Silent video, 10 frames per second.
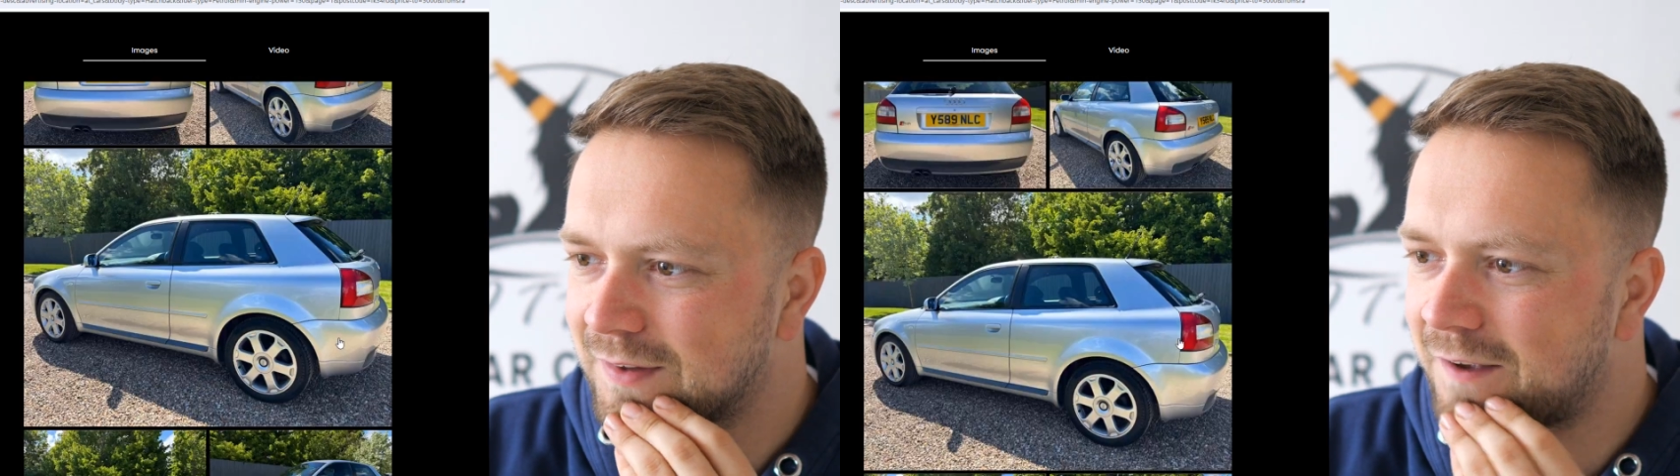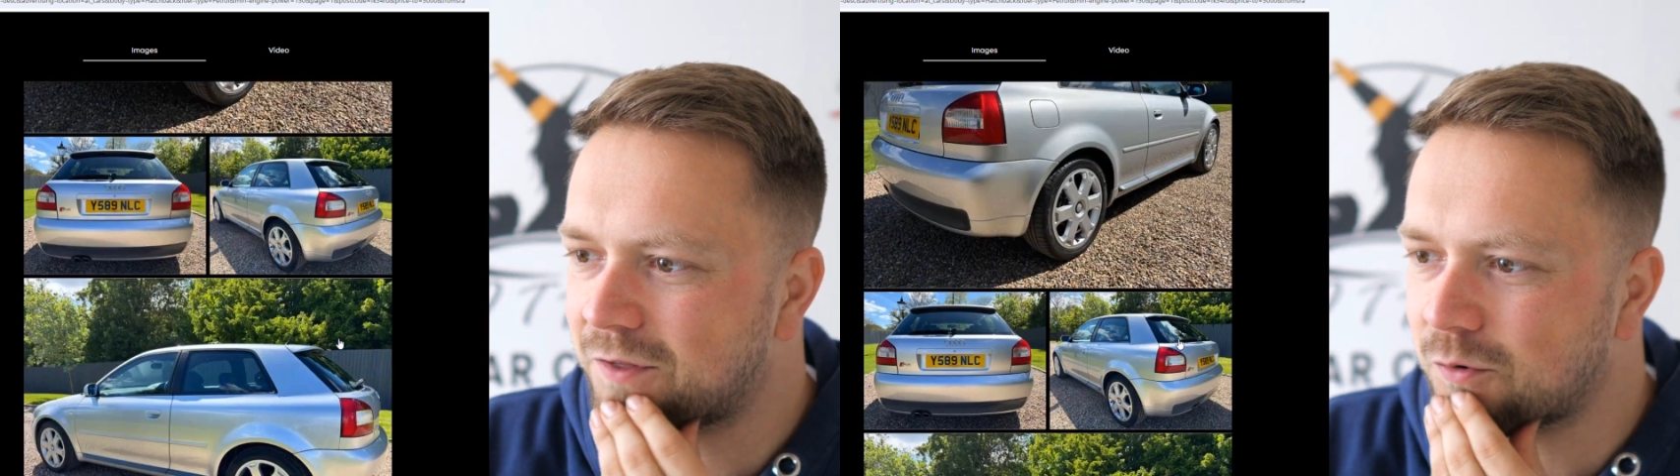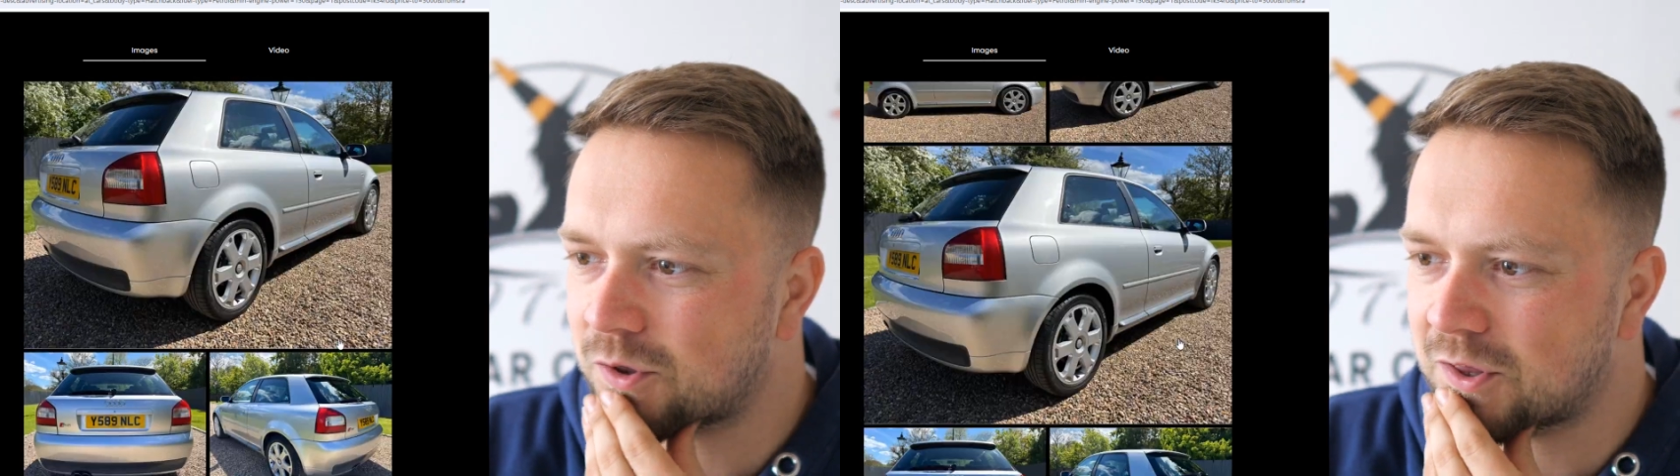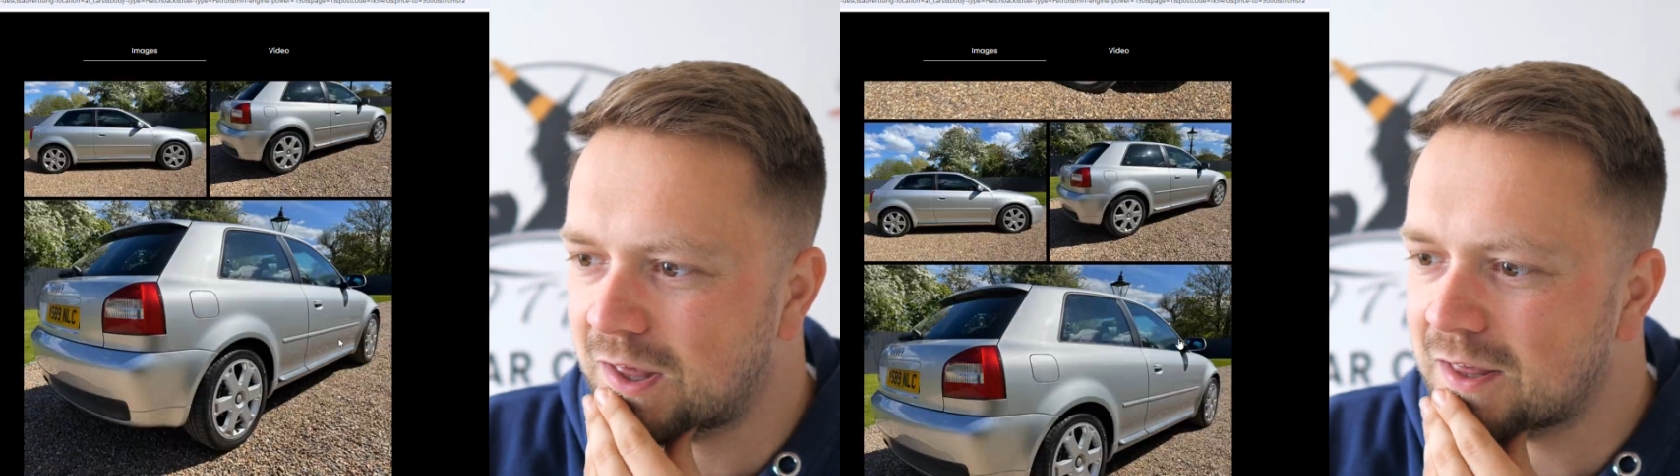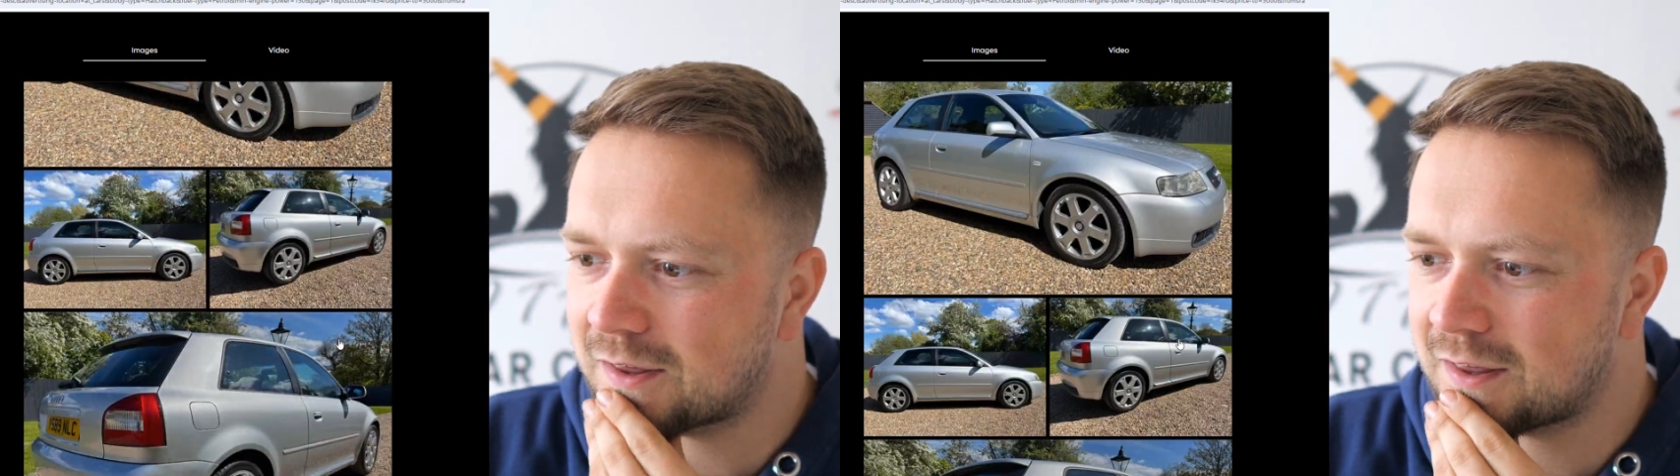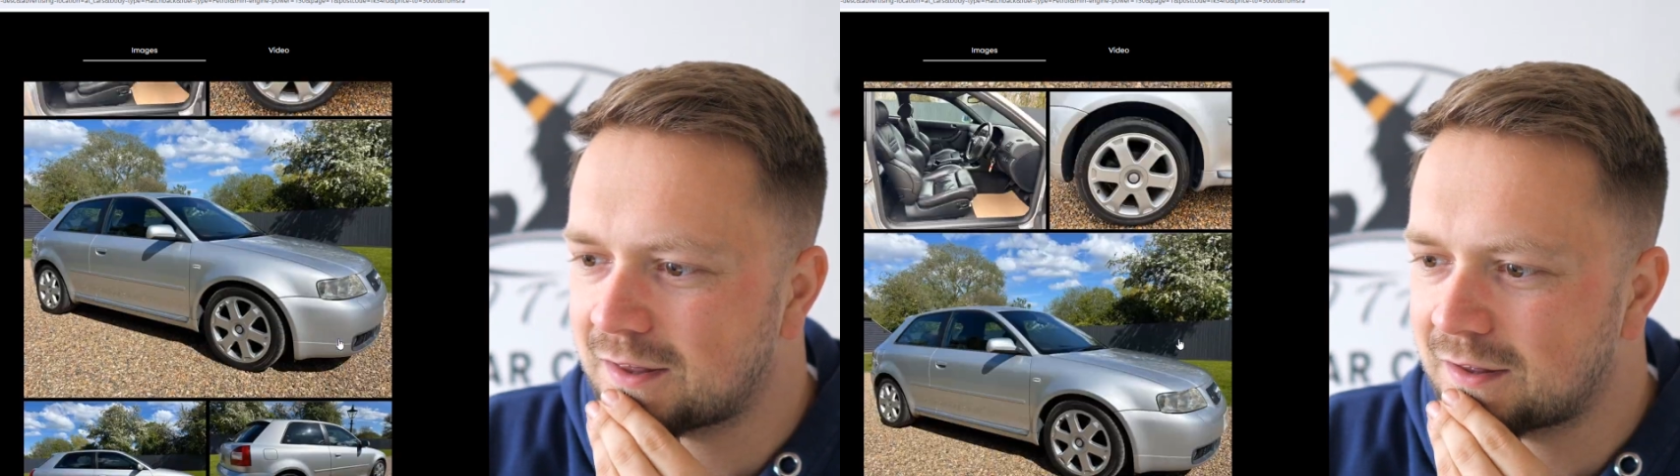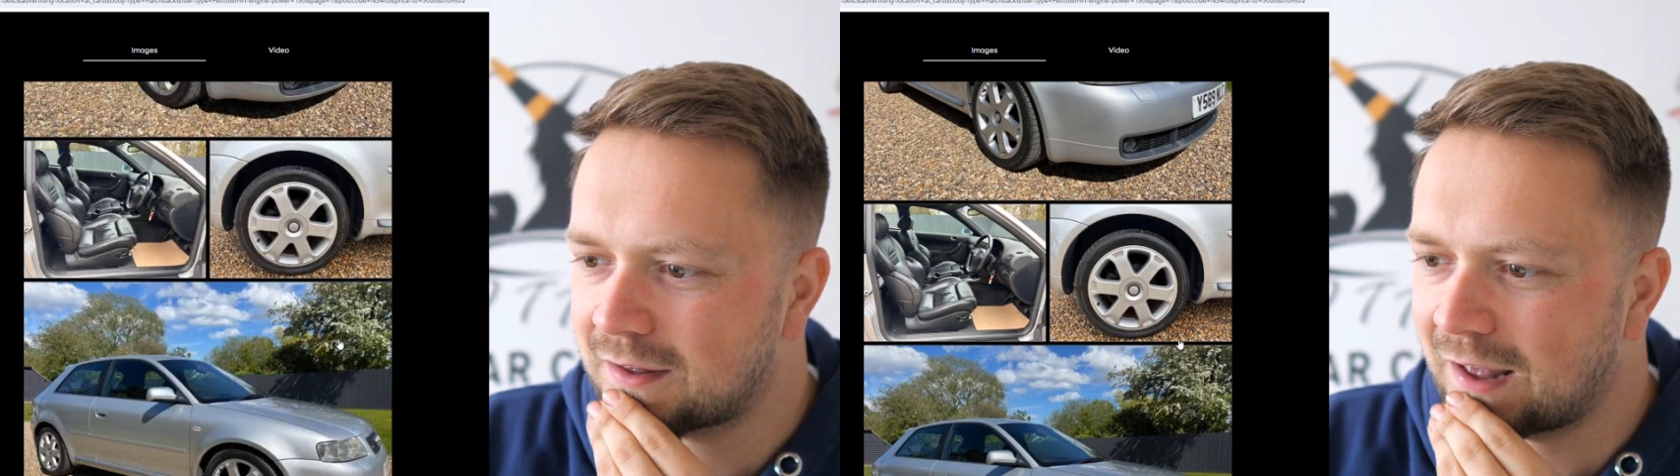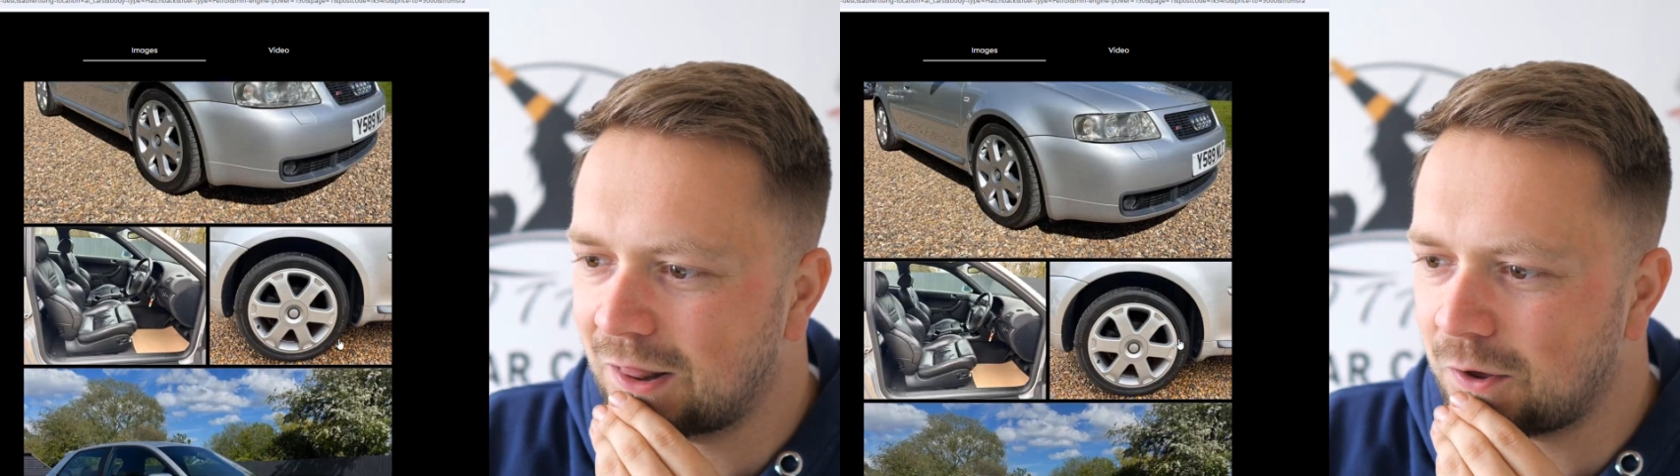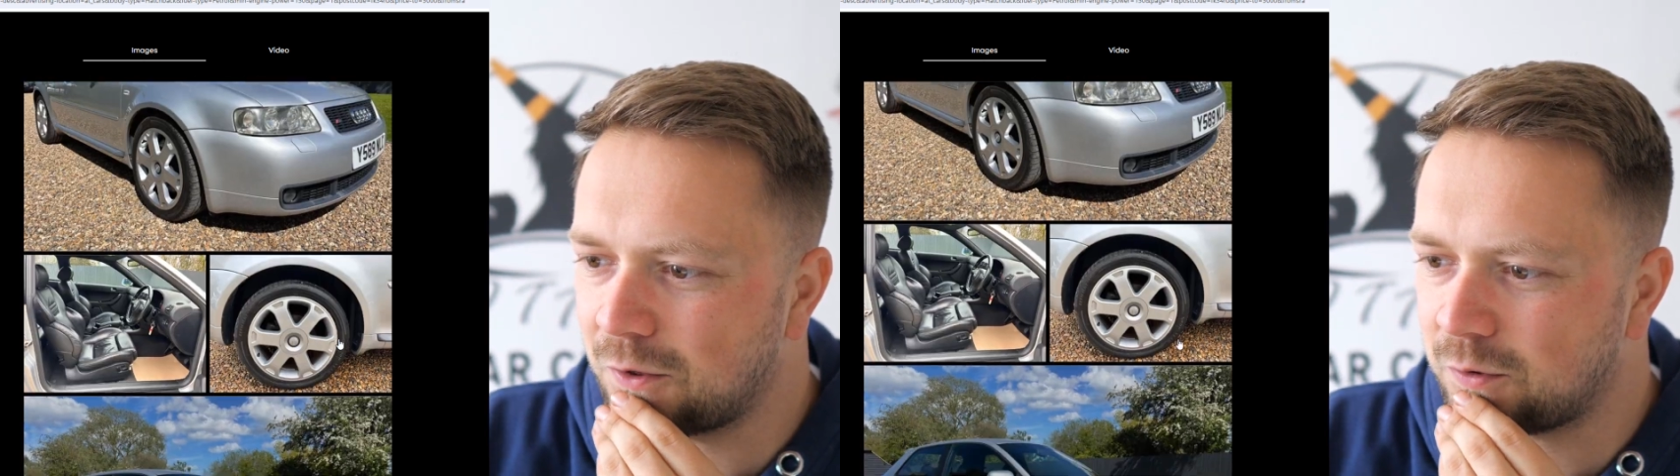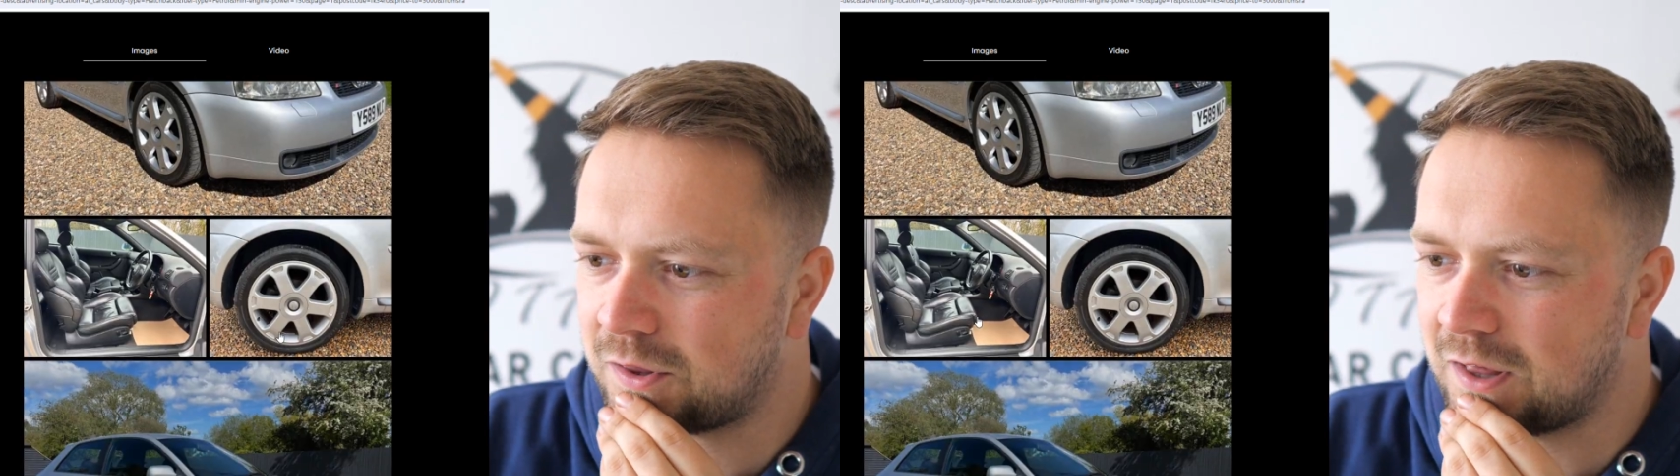Even those seats, look at
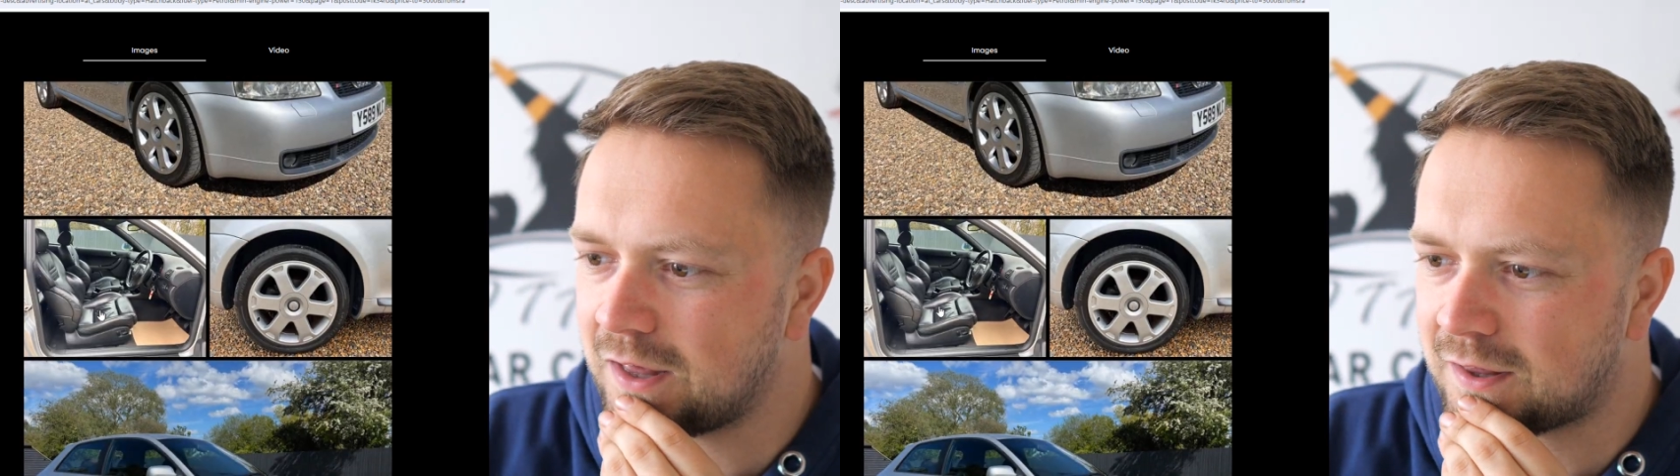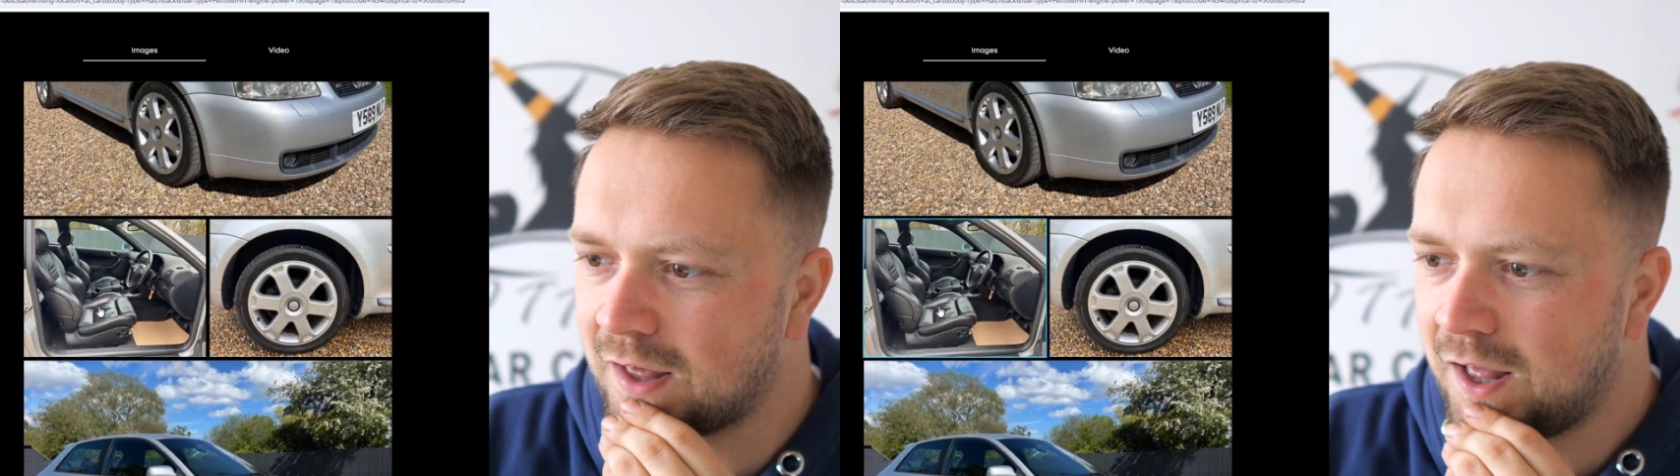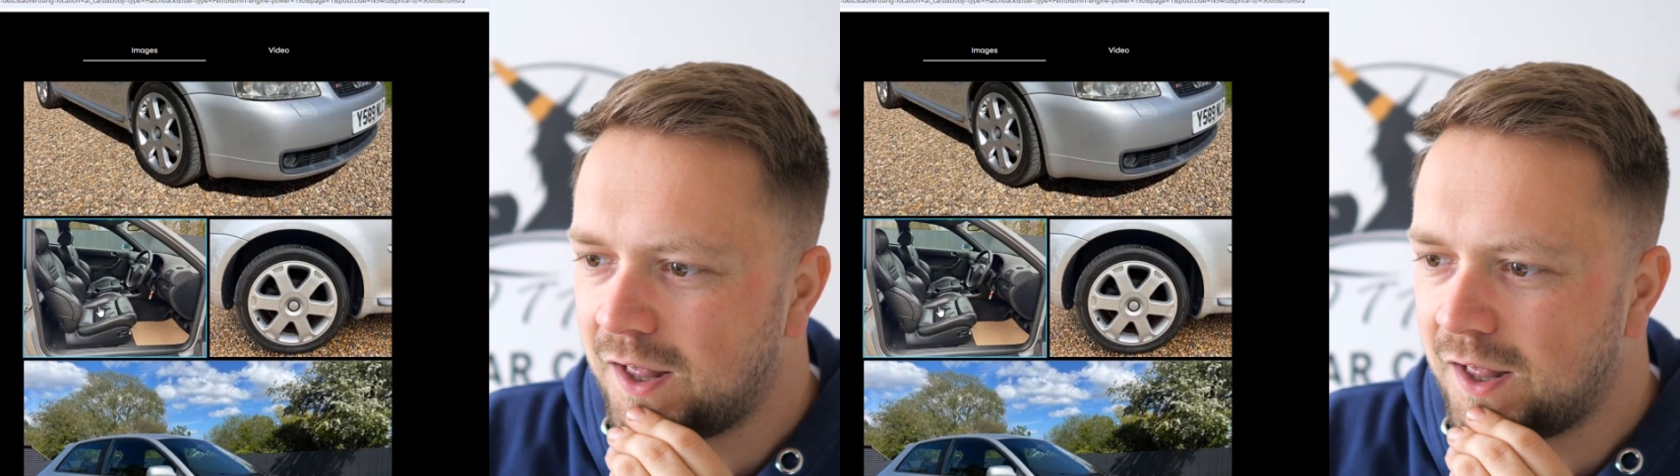those seats.